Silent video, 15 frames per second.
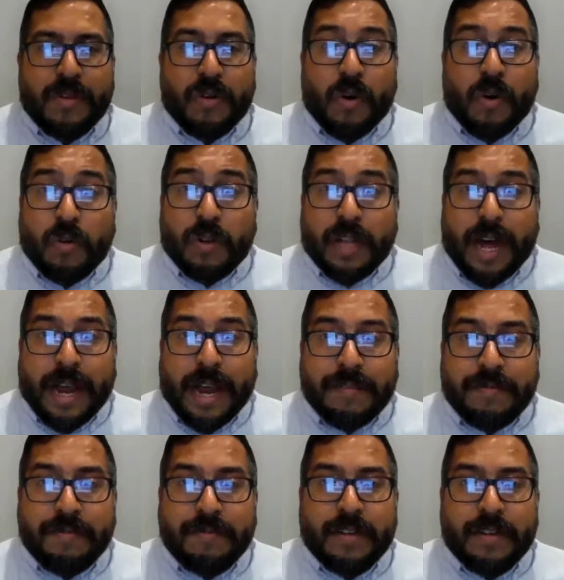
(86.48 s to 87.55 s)
their whole
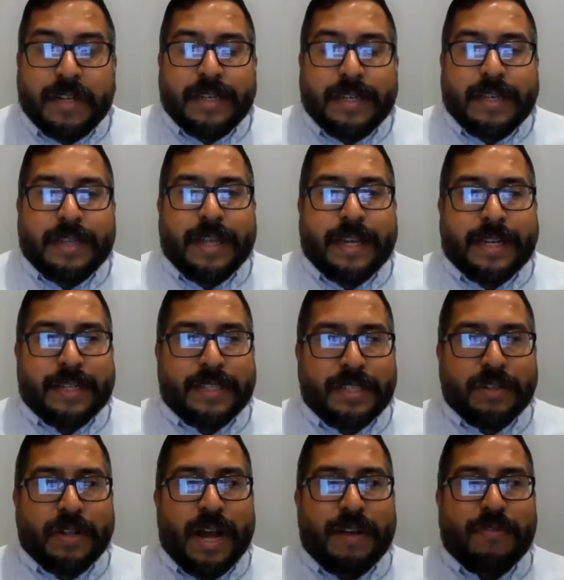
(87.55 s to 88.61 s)
life. They can
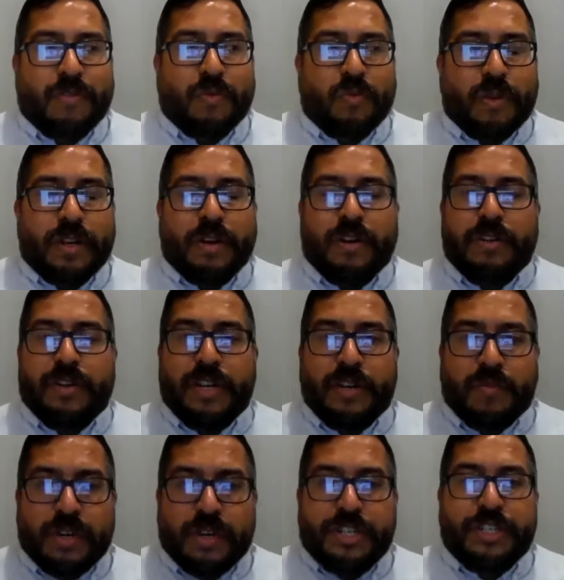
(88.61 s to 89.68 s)
still have an
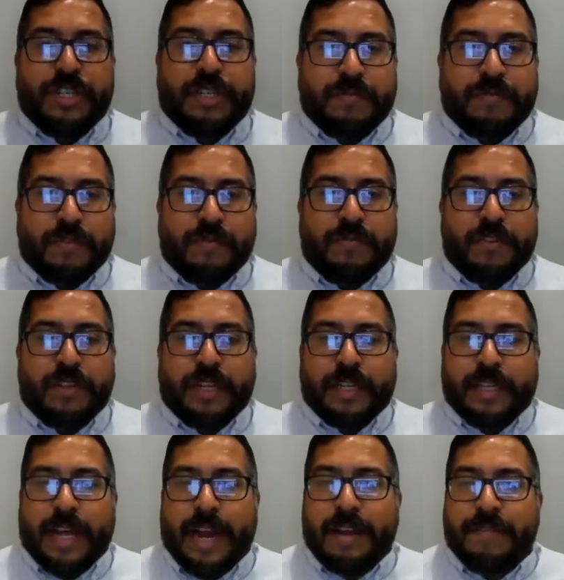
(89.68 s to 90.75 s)
enriching, fulfilling
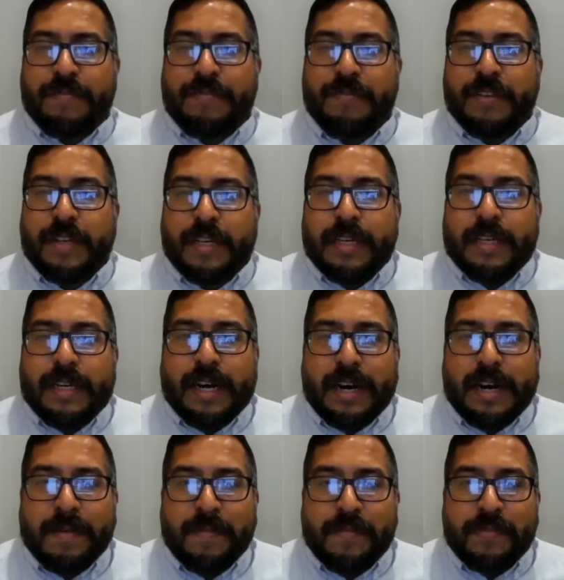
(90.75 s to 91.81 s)
life
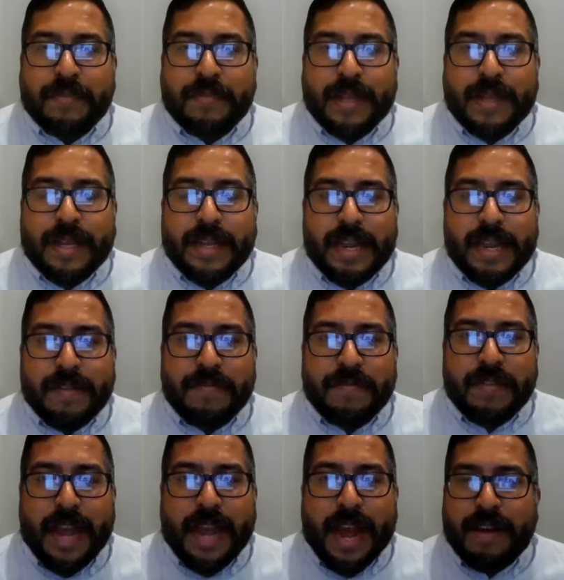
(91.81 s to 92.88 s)
if
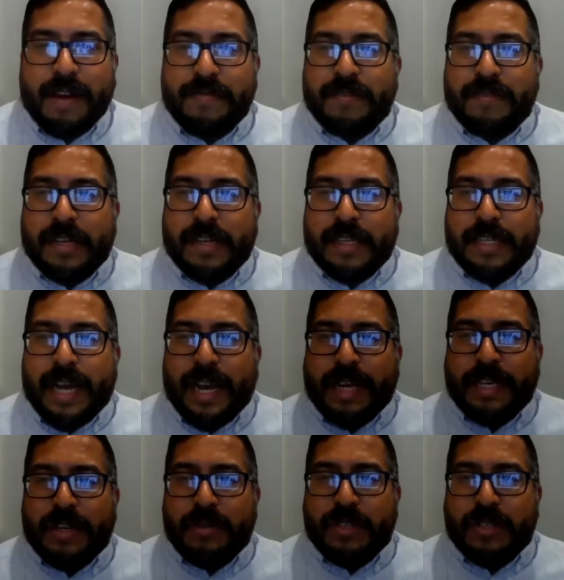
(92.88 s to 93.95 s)
they have a
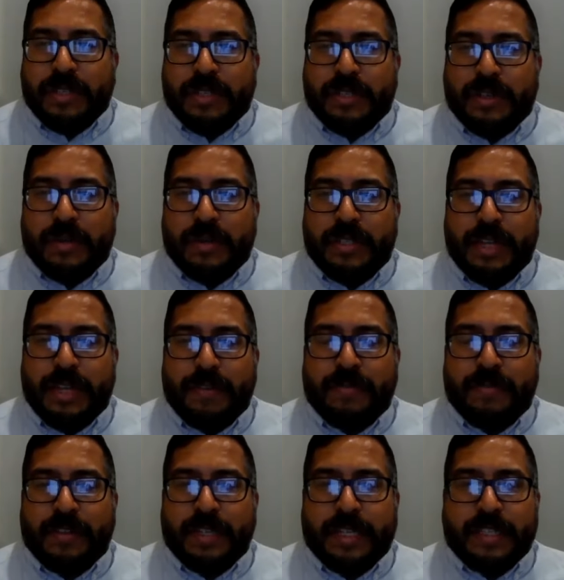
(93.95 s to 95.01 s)
diagnosis. So it's
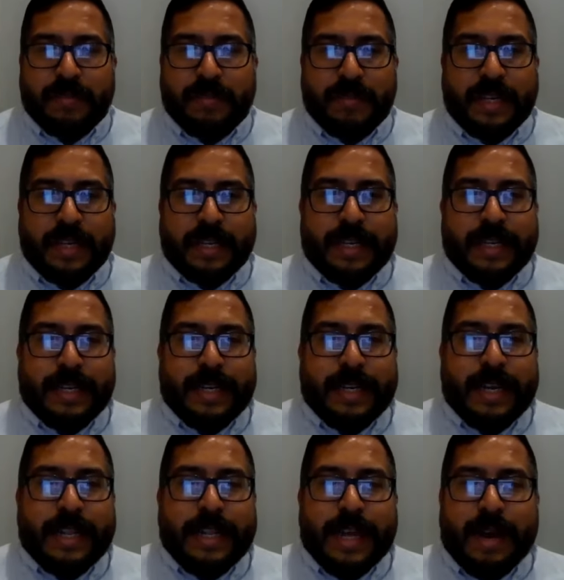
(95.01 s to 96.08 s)
definitely something
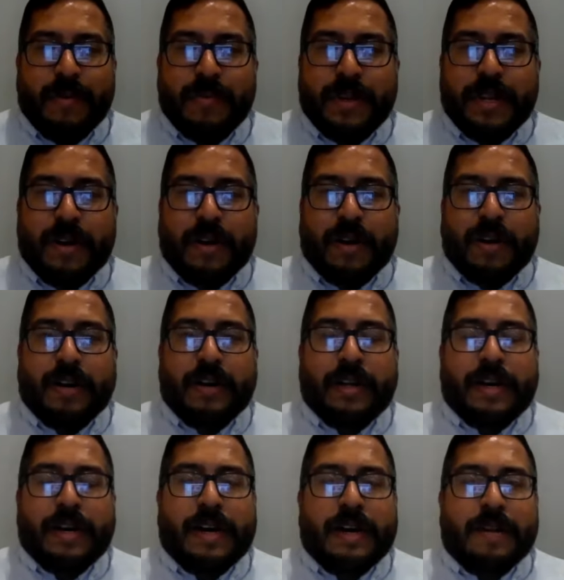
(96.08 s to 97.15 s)
that we are
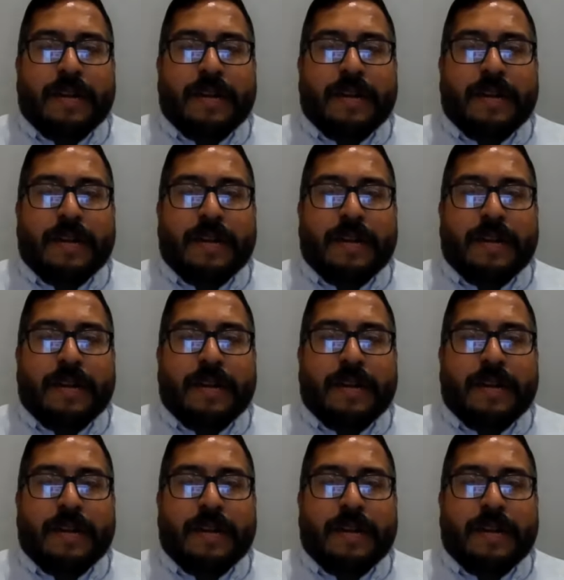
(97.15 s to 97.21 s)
